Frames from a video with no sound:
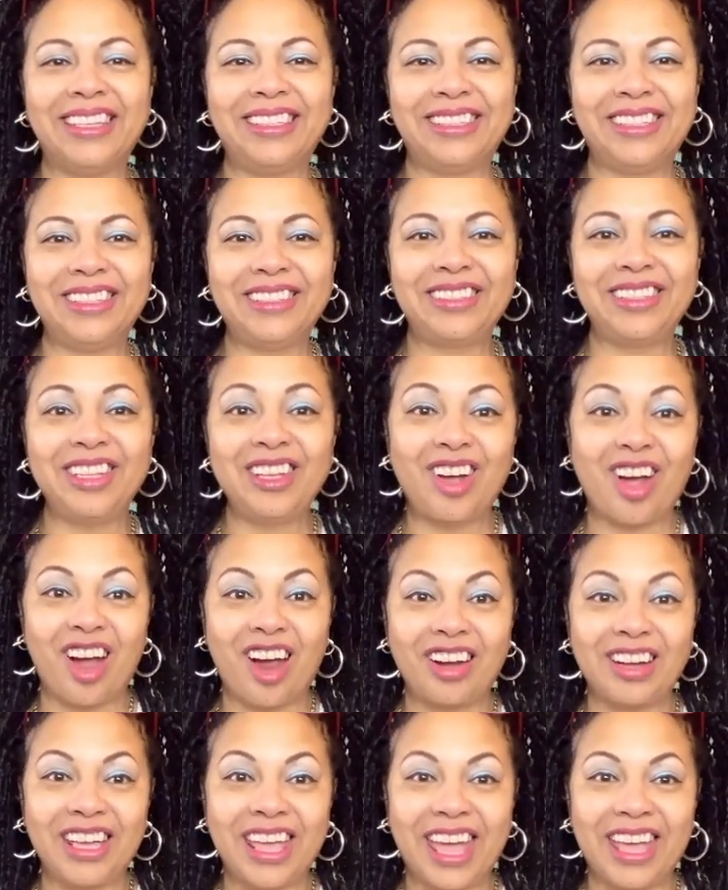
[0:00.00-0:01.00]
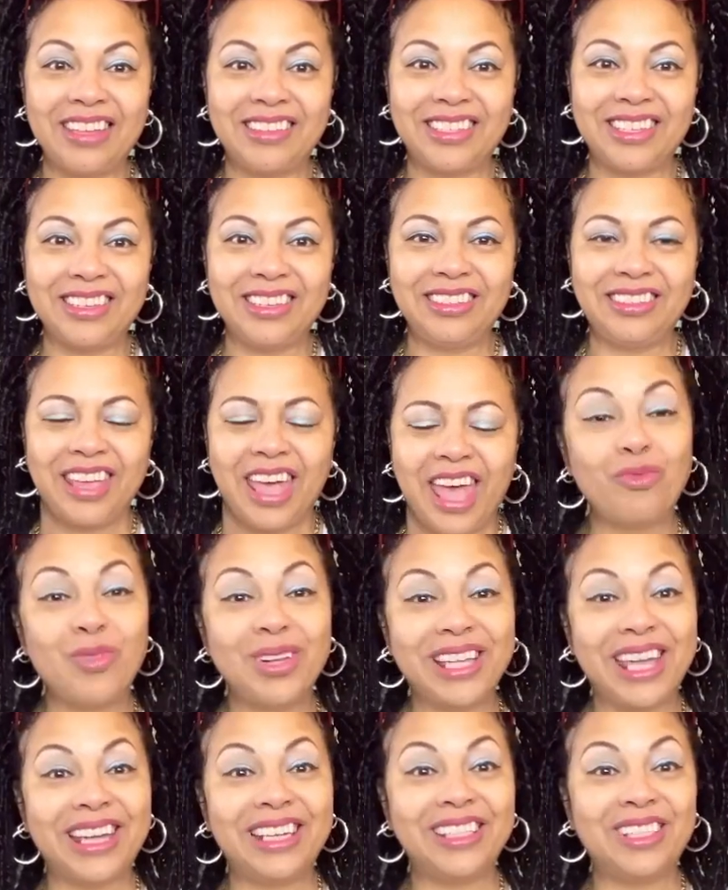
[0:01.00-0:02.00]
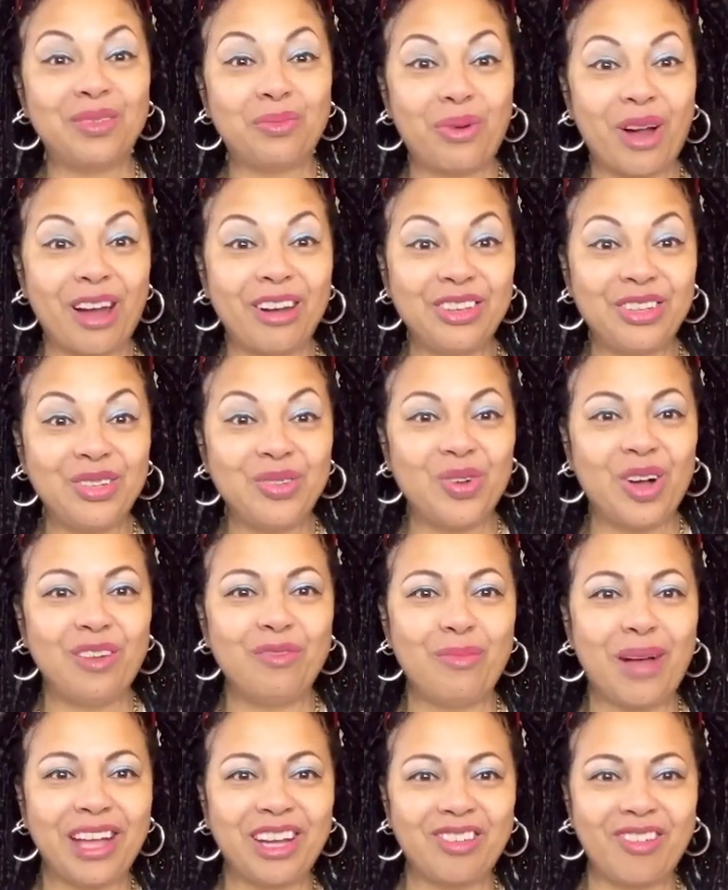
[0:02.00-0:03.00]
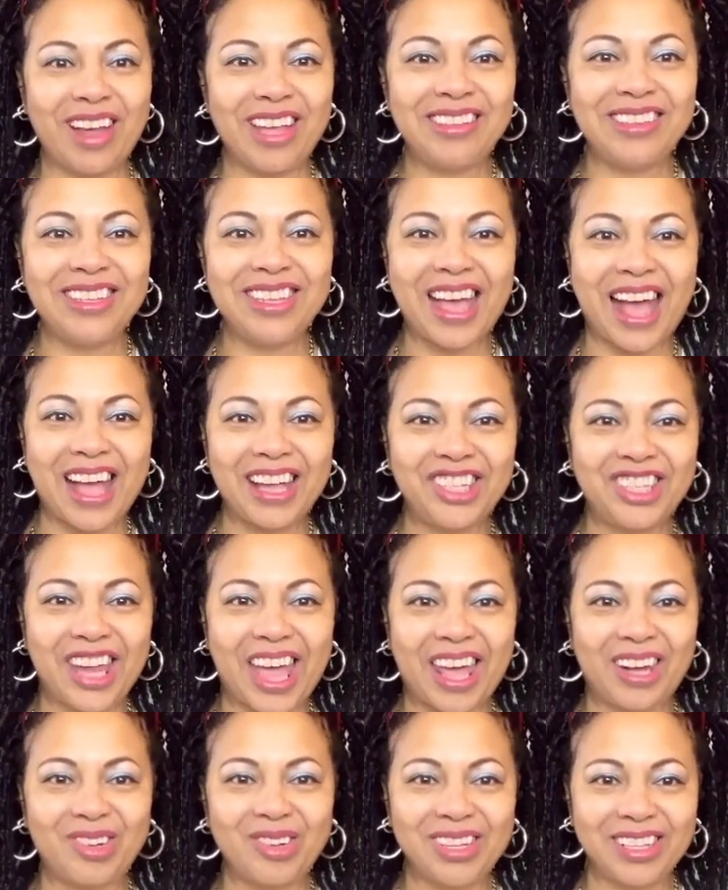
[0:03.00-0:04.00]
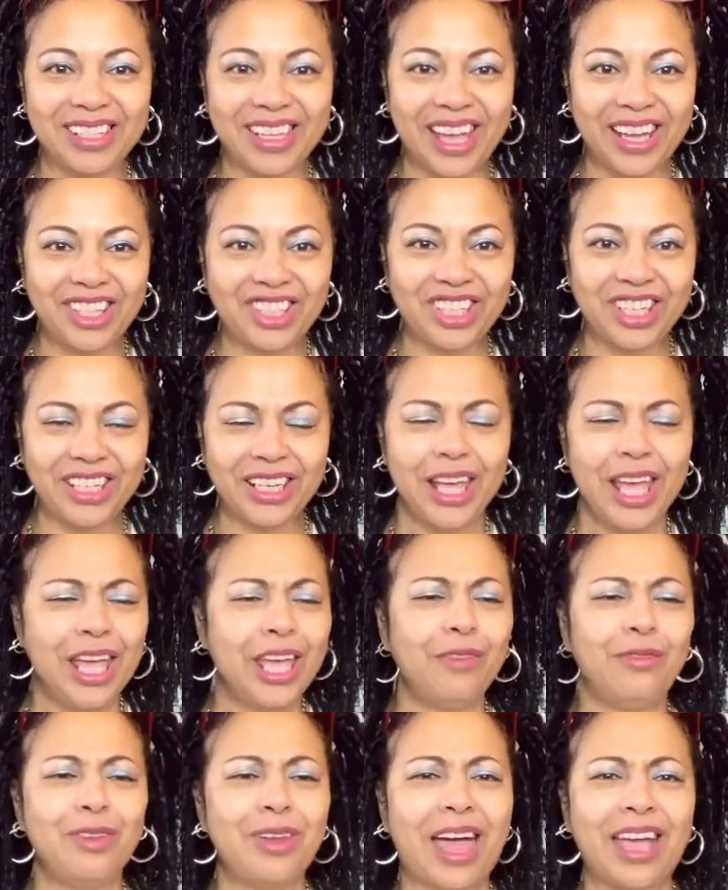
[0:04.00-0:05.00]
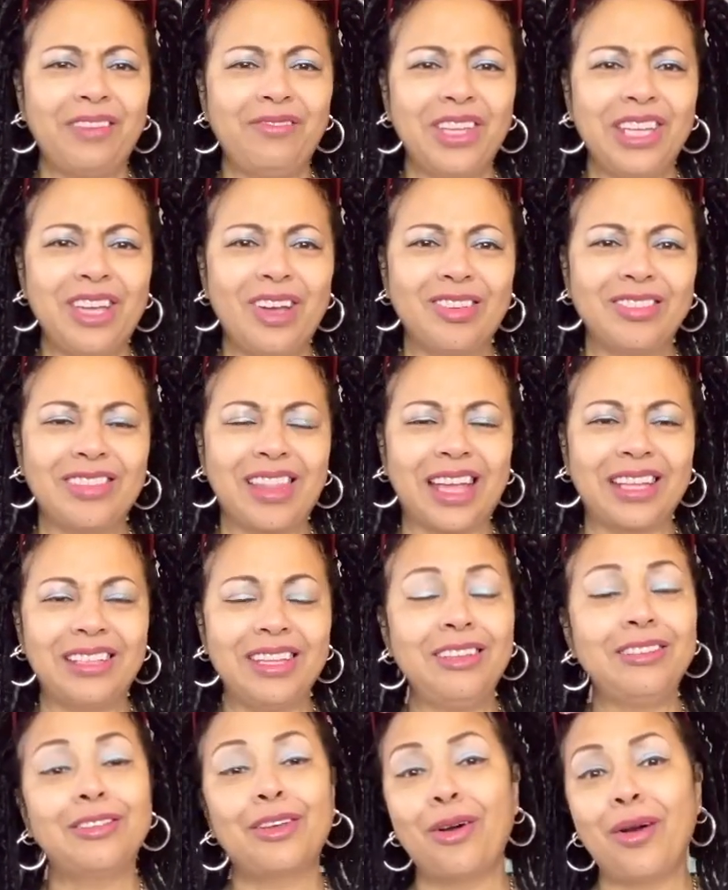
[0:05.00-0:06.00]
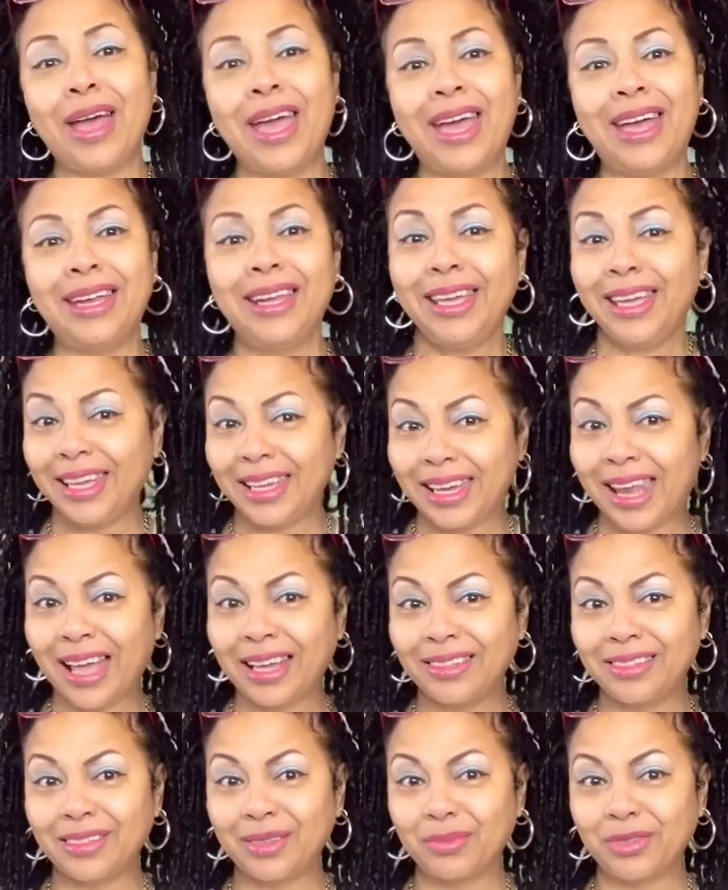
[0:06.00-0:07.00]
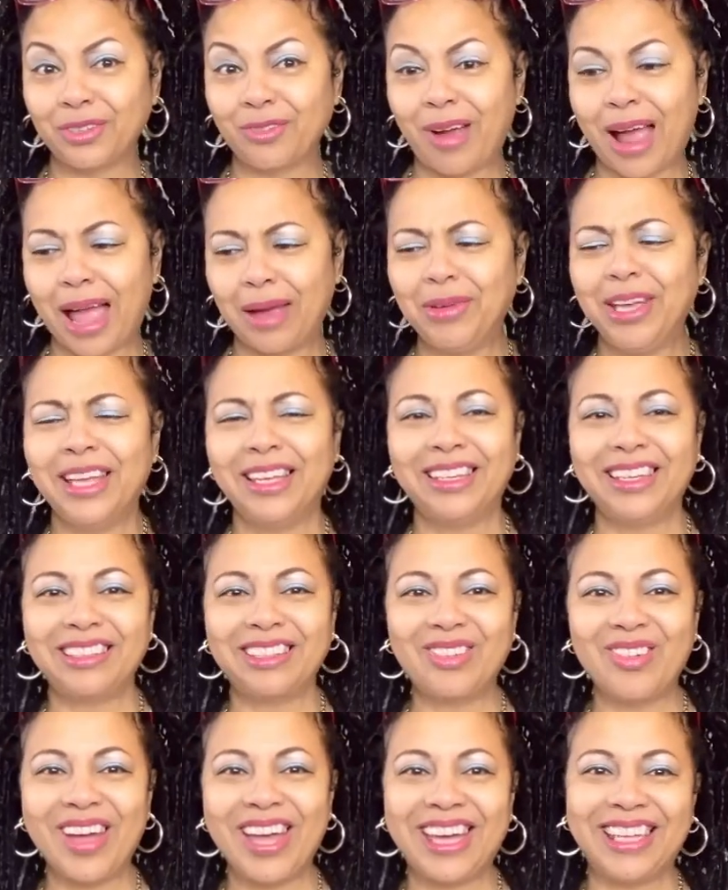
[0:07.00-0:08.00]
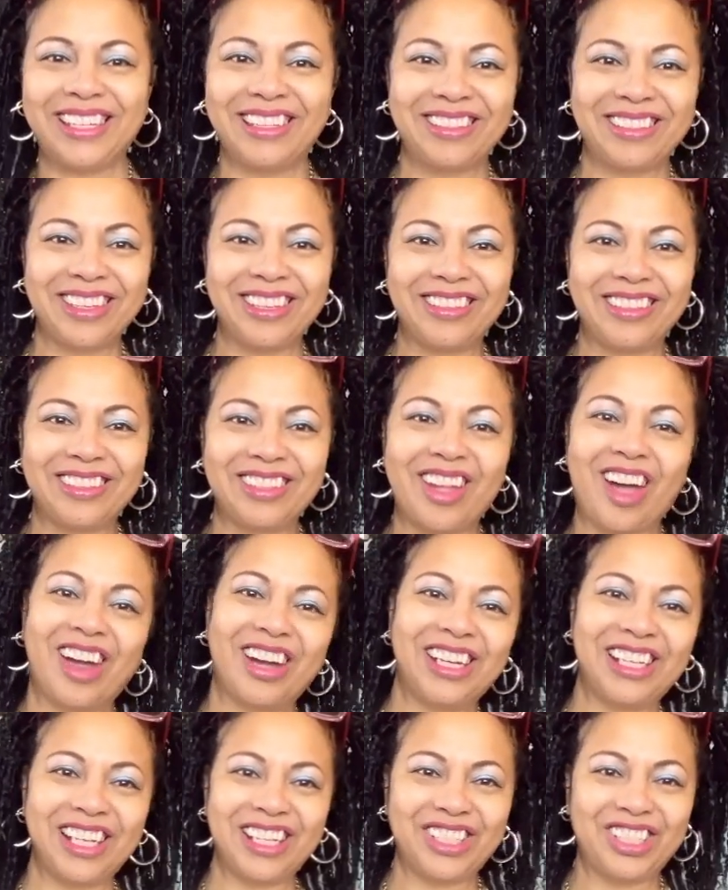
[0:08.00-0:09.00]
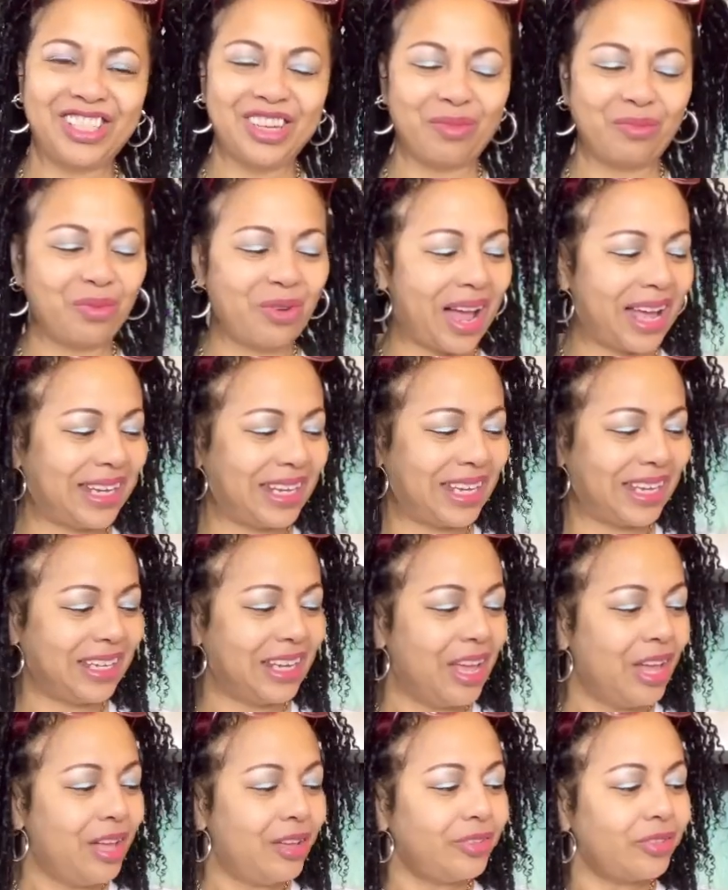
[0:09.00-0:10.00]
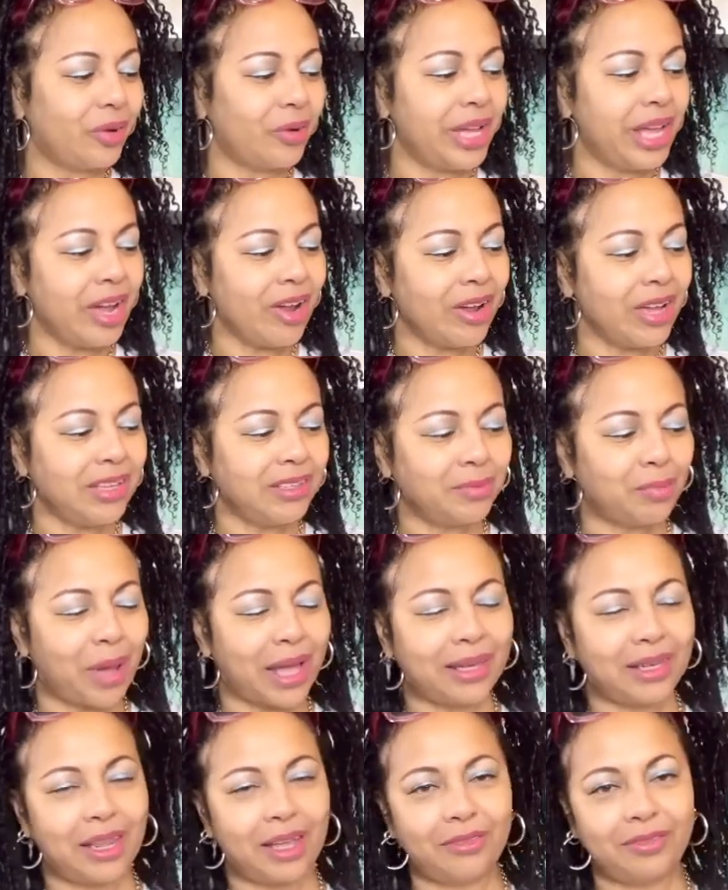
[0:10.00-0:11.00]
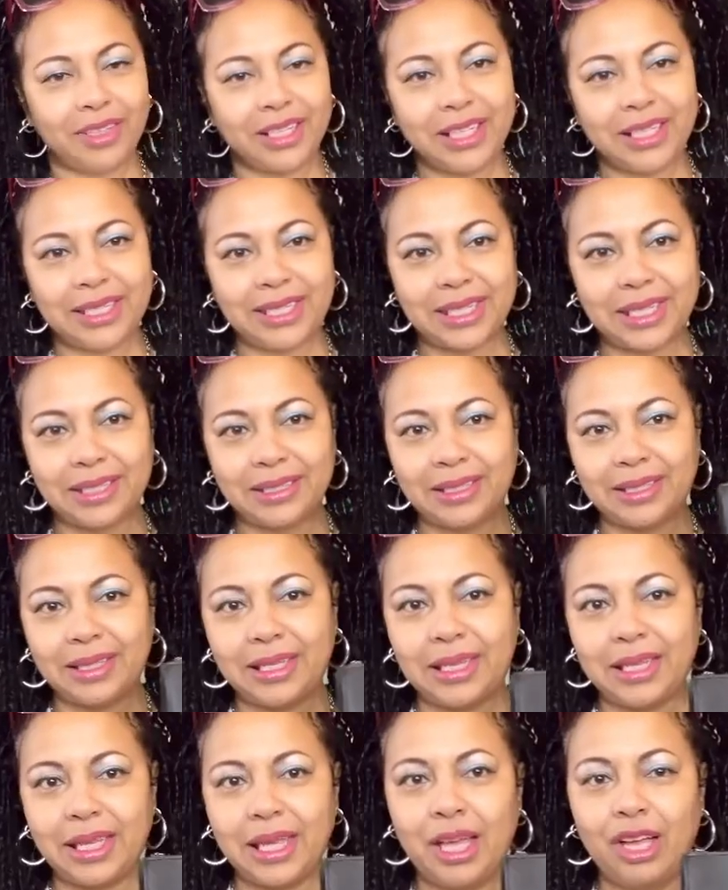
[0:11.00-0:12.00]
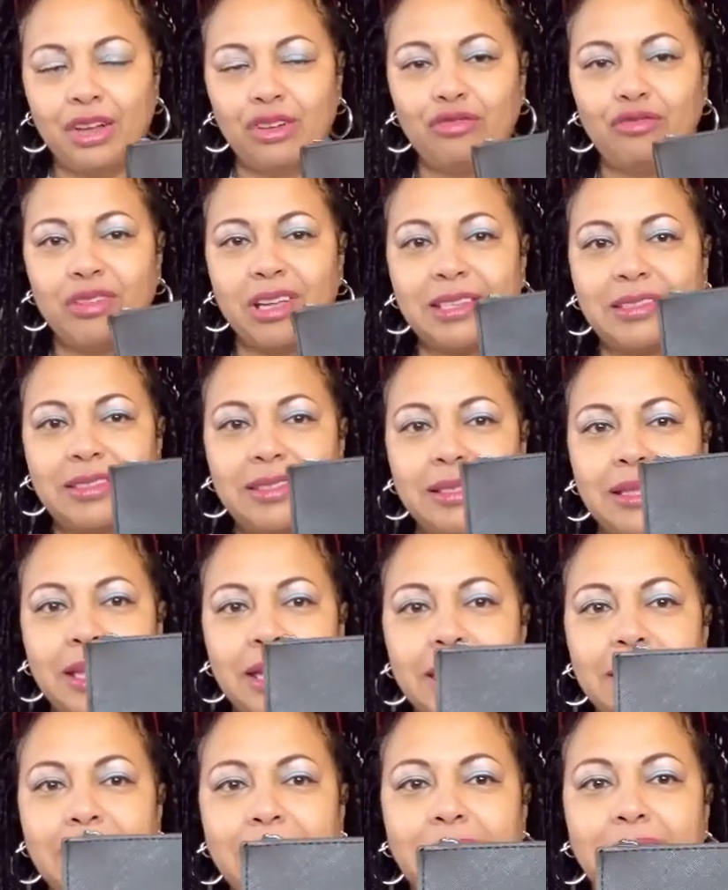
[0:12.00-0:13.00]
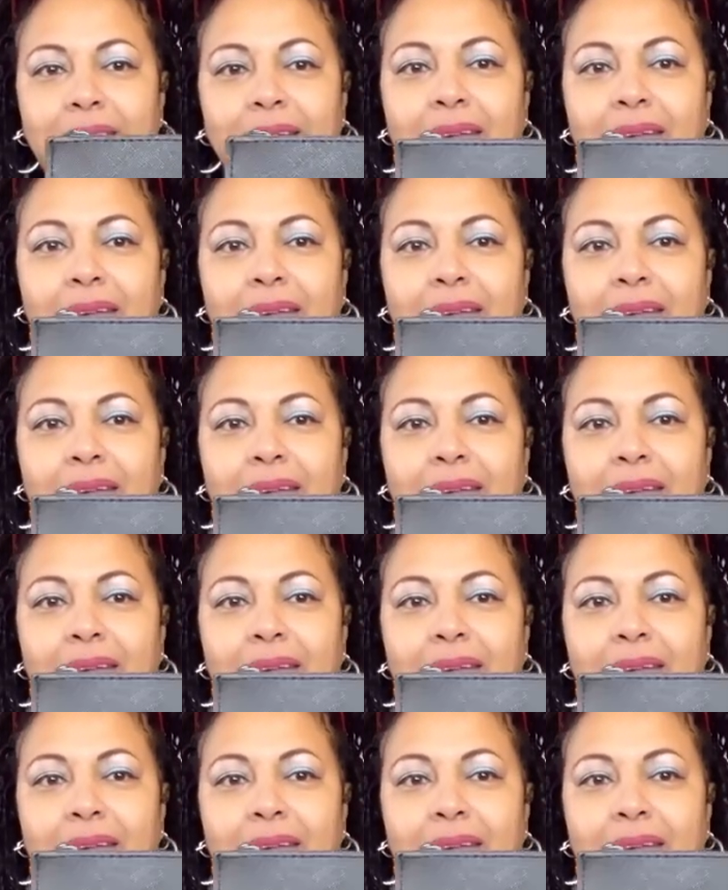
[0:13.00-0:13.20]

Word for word: Disney card cases. We'll get into part two of my crazy eyeshadow collection. If you like videos like these, go ahead, hit like and subscribe. Let's go ahead, let's get started, let's jump right in. So here is my lovely Disney wristlet